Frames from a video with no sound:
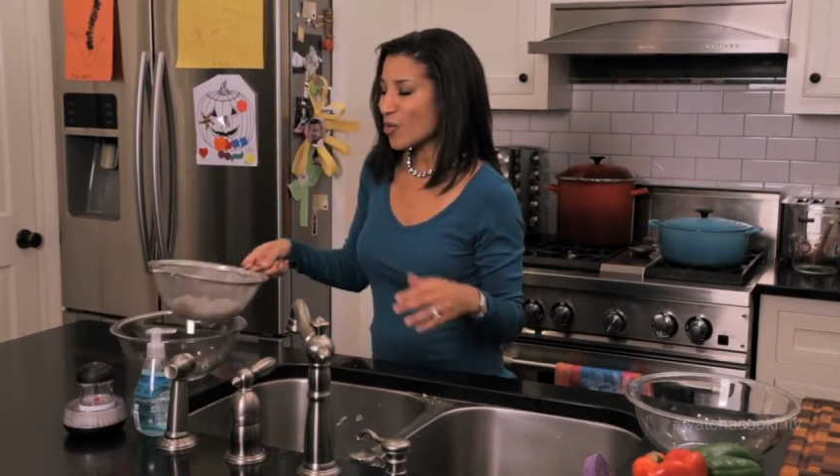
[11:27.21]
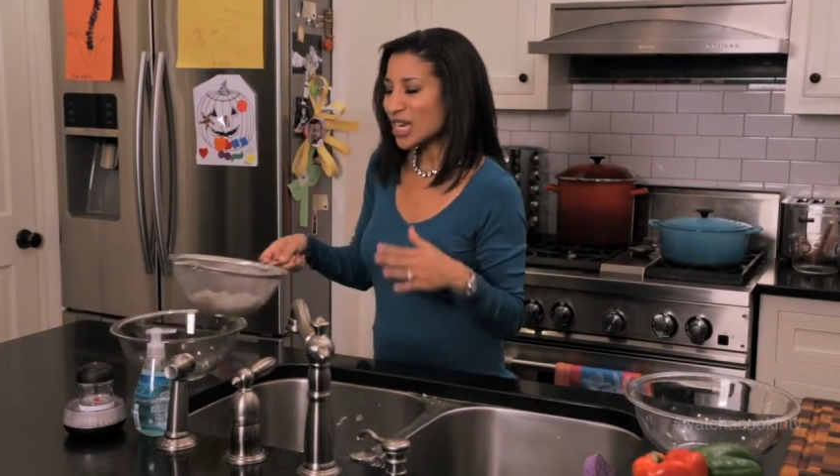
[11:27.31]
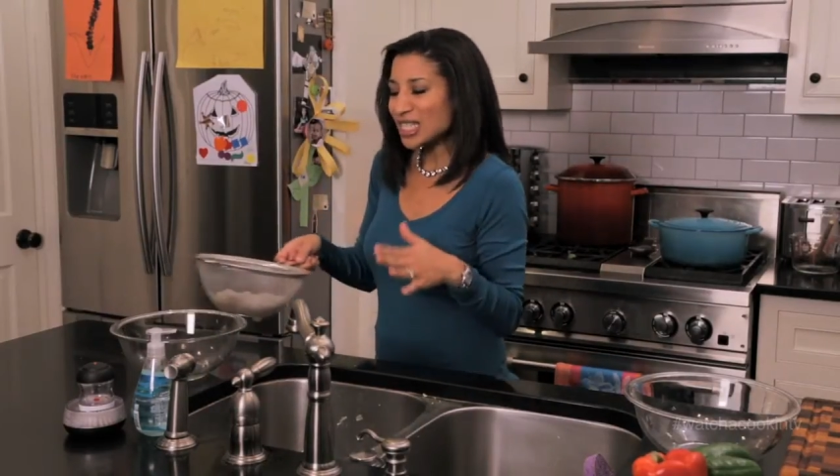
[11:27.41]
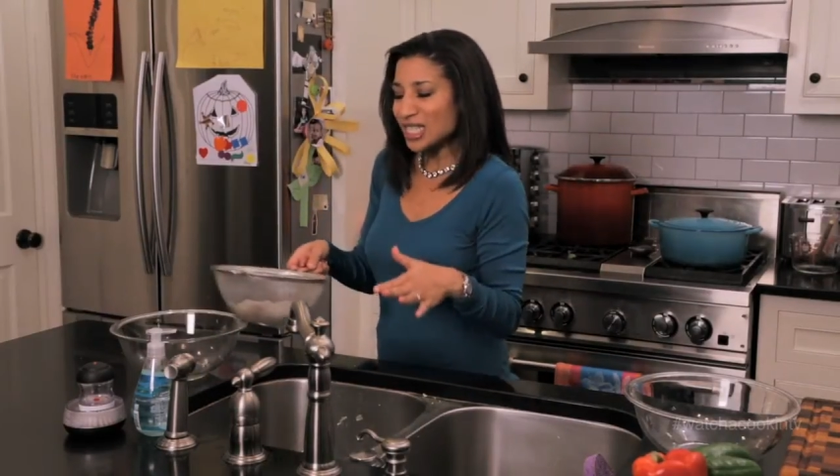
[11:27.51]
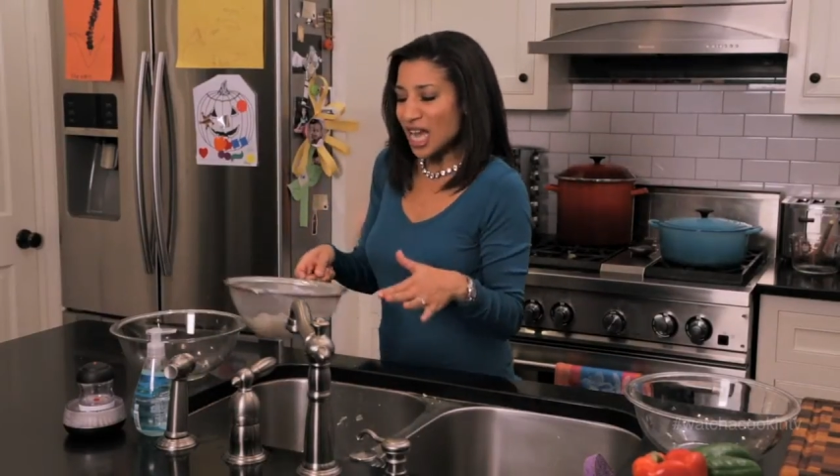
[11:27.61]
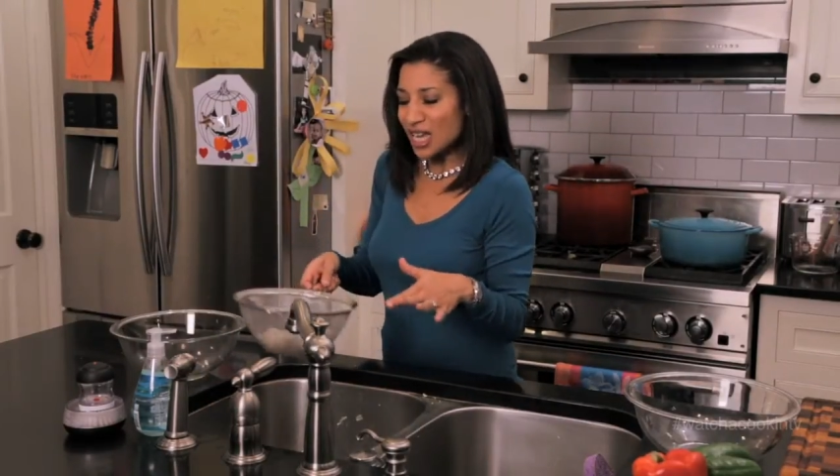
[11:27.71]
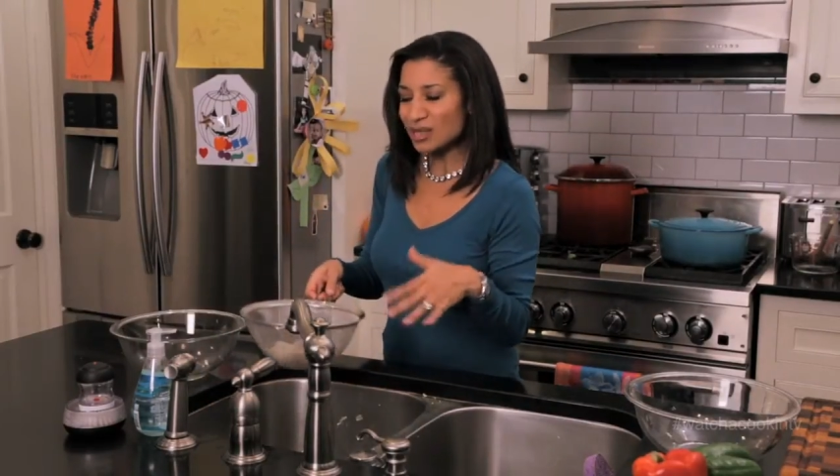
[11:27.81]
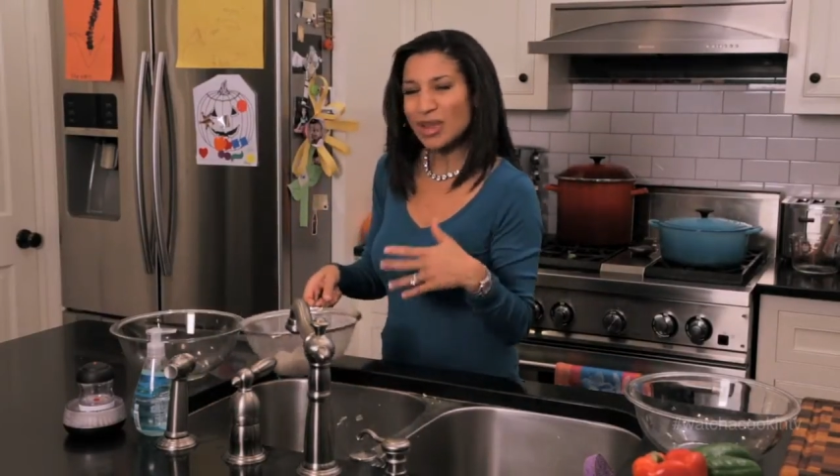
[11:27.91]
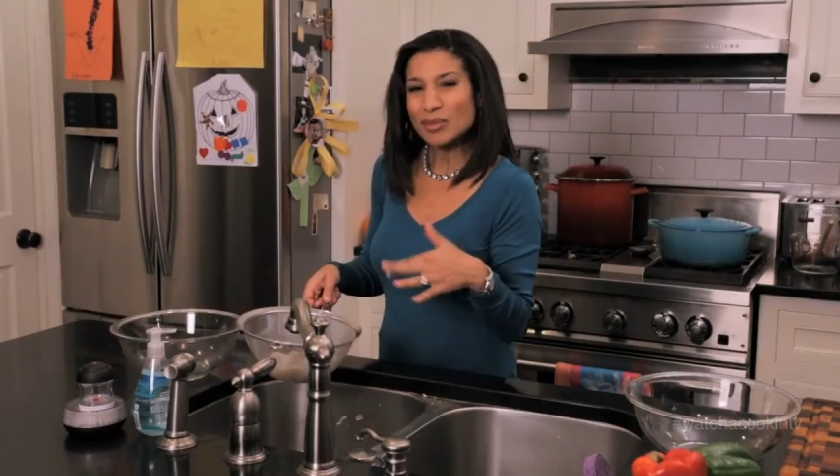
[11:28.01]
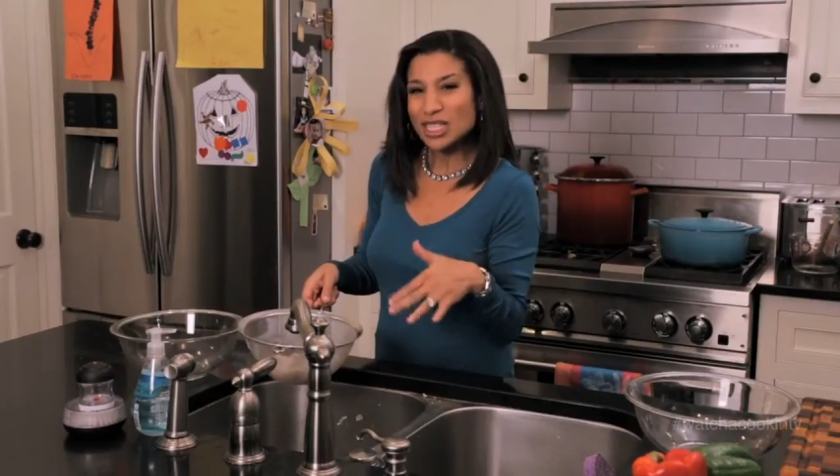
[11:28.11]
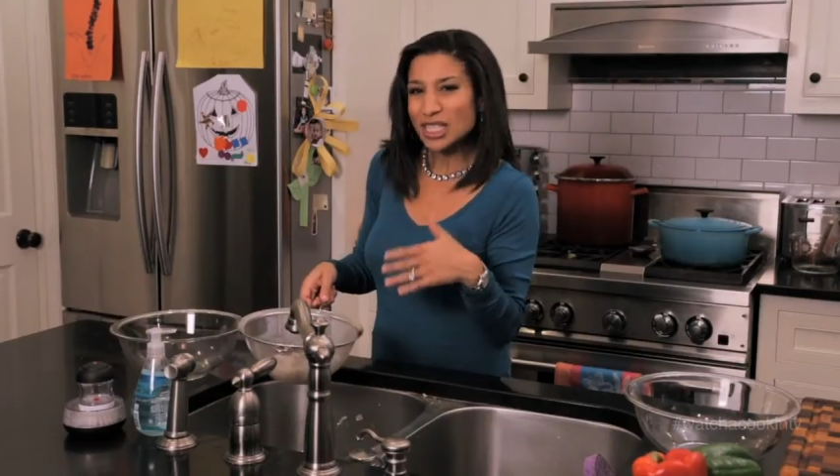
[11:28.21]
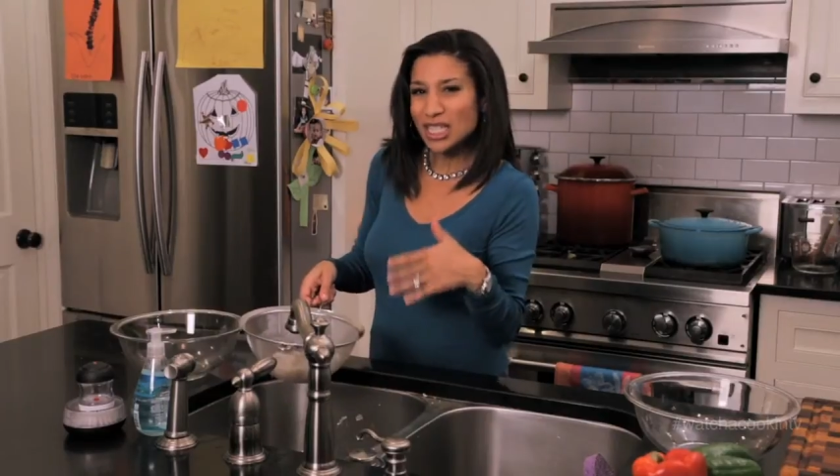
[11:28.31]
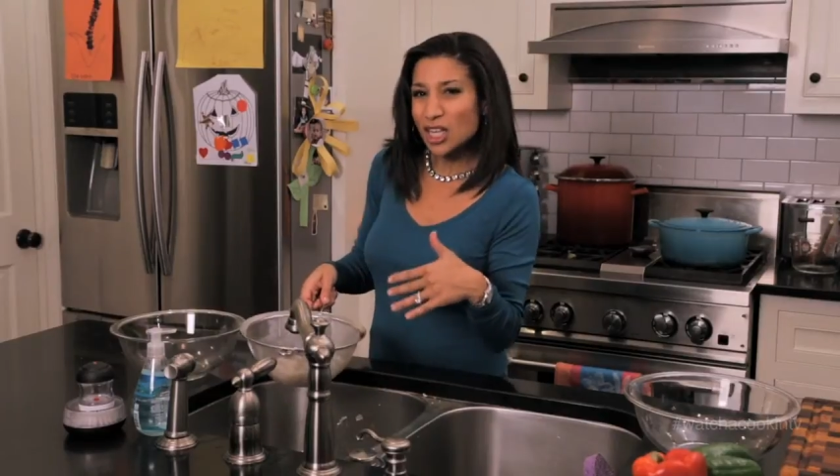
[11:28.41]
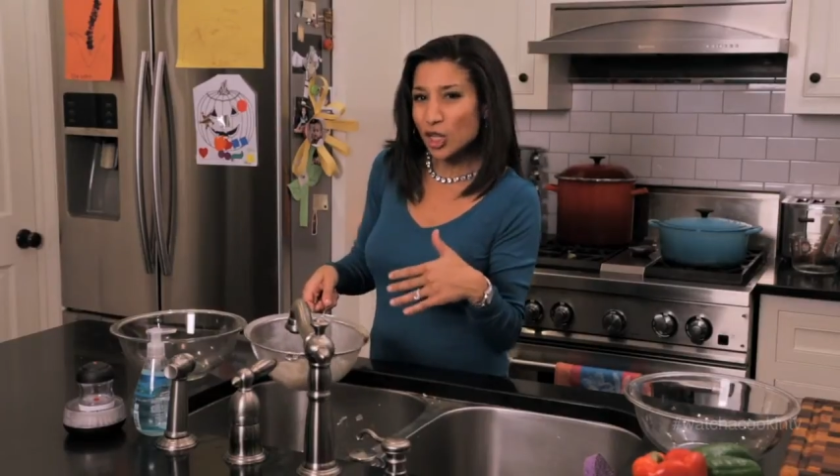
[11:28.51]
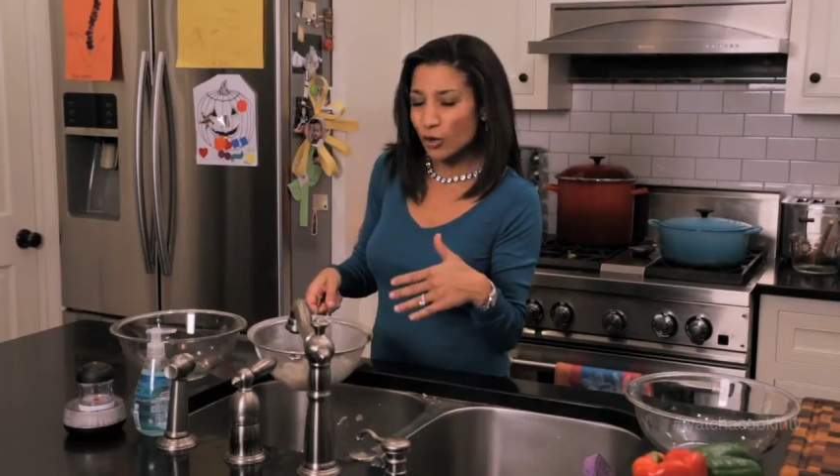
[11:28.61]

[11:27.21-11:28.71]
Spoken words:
Now, when it's done, sometimes it's